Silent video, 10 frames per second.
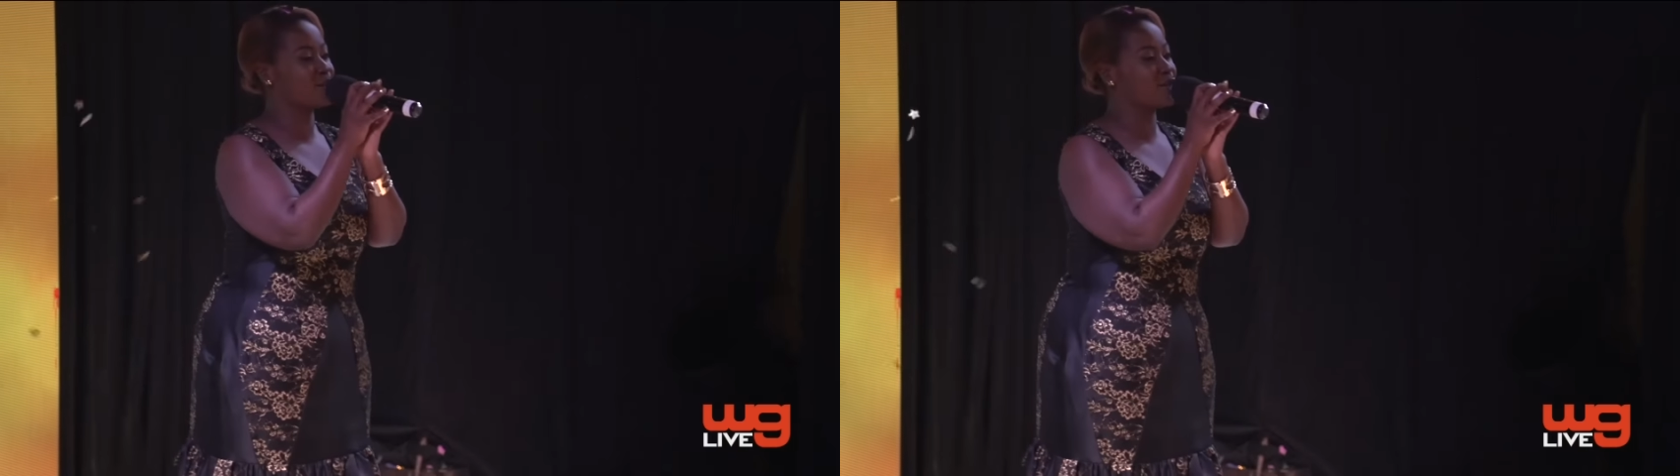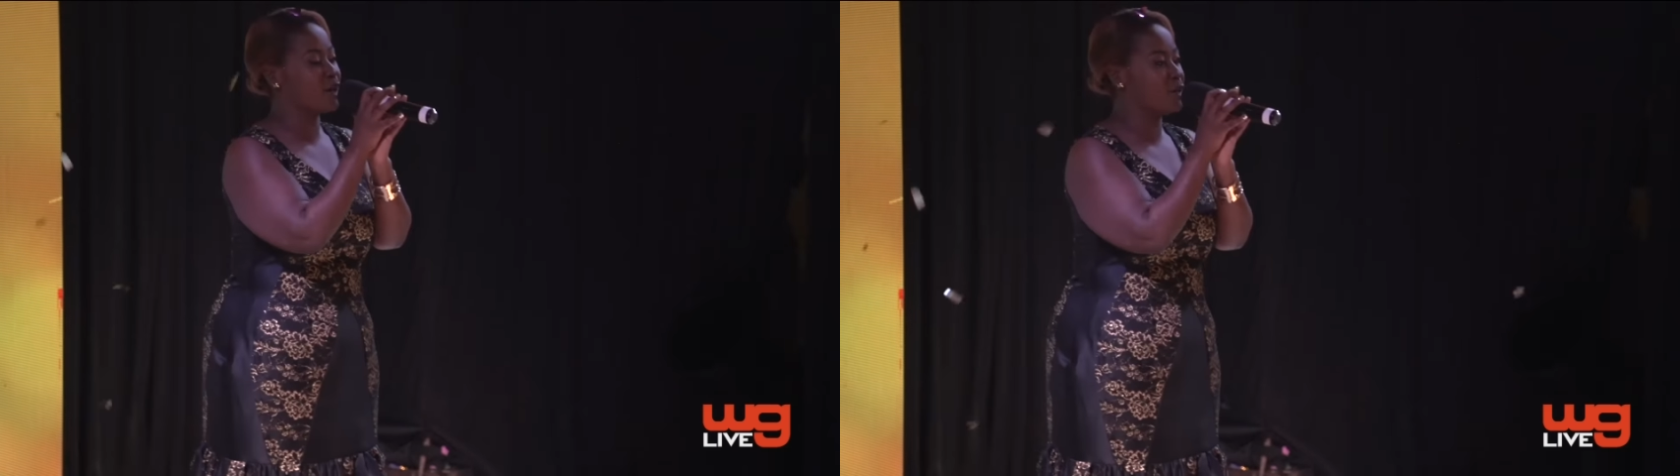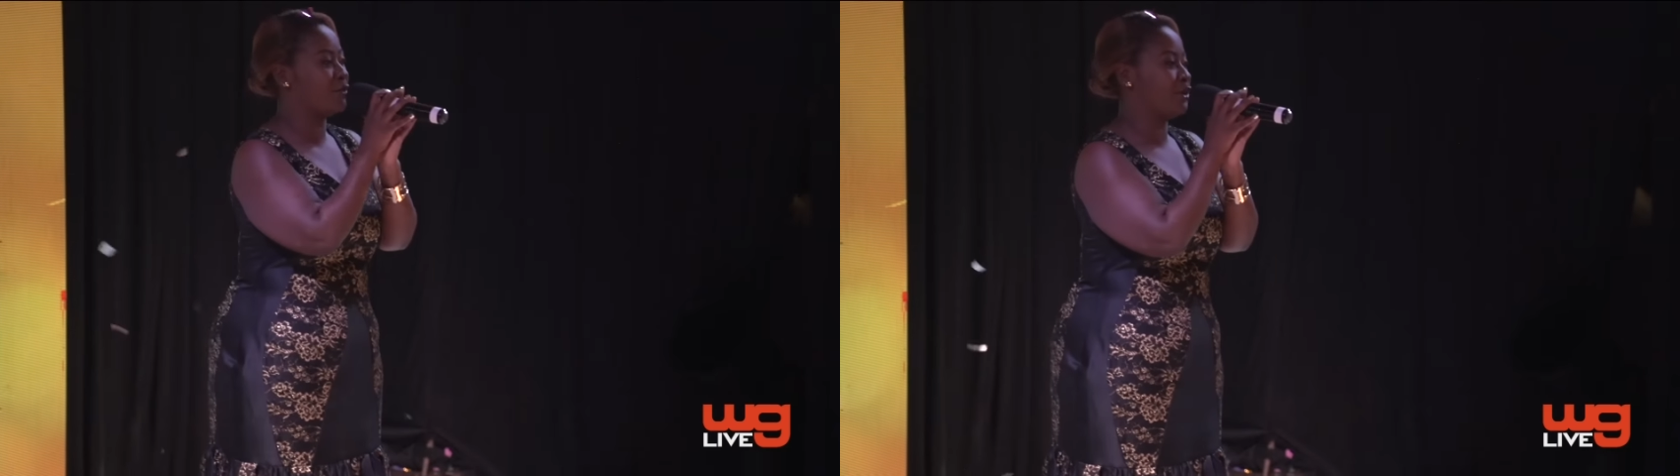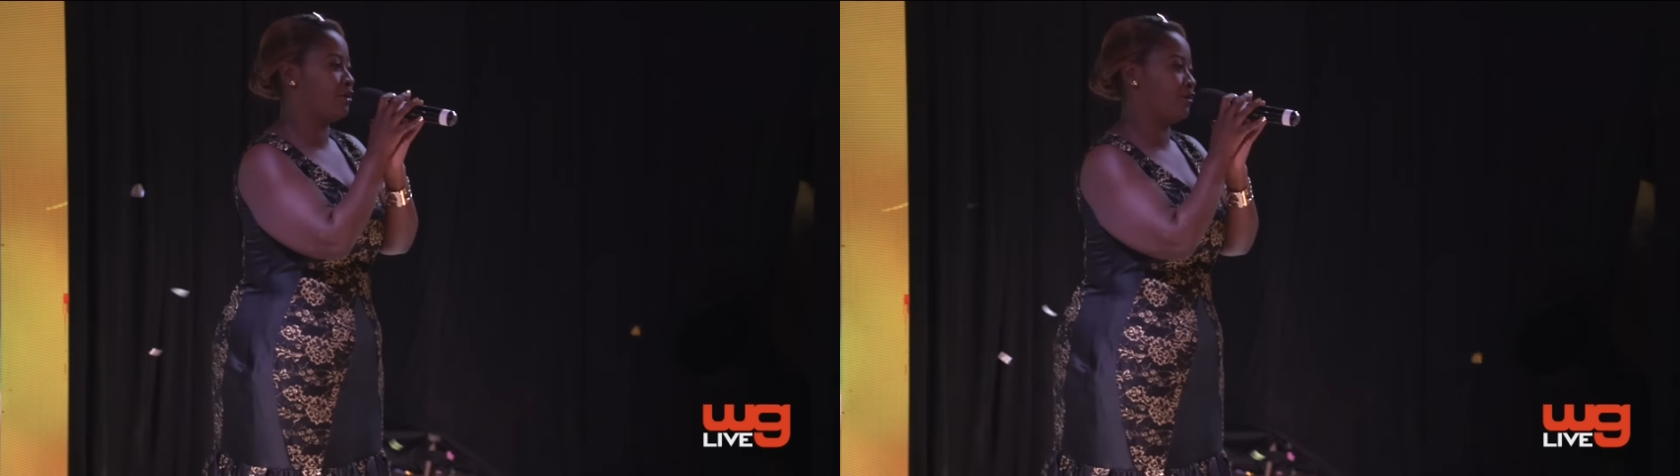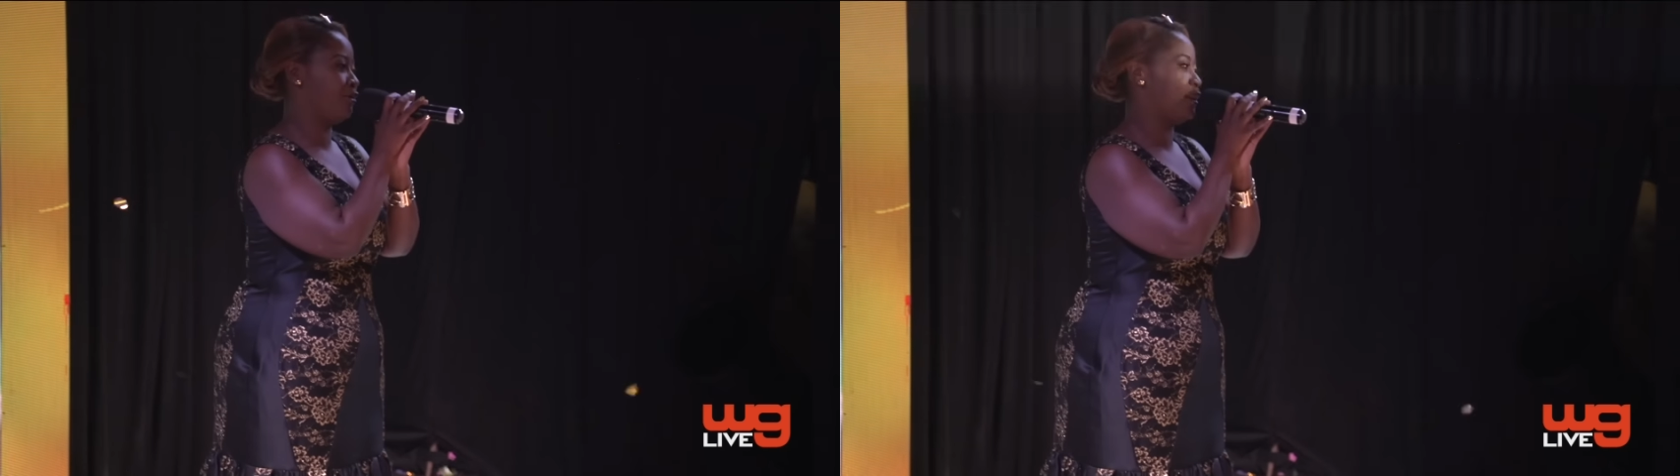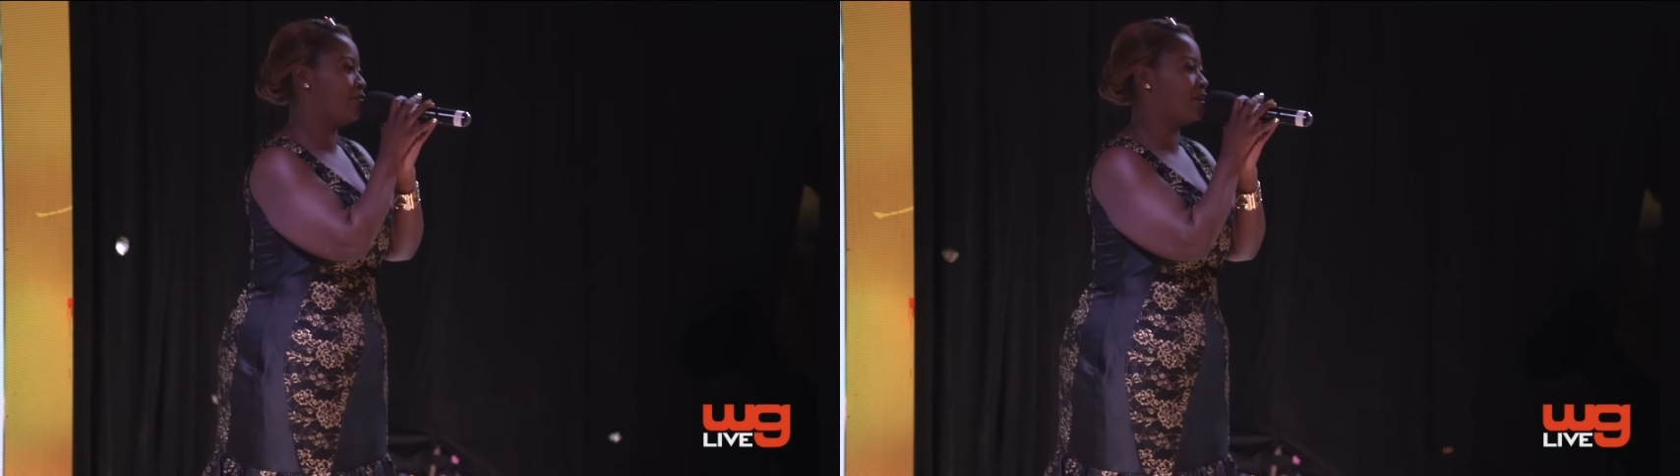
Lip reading: look so beautiful.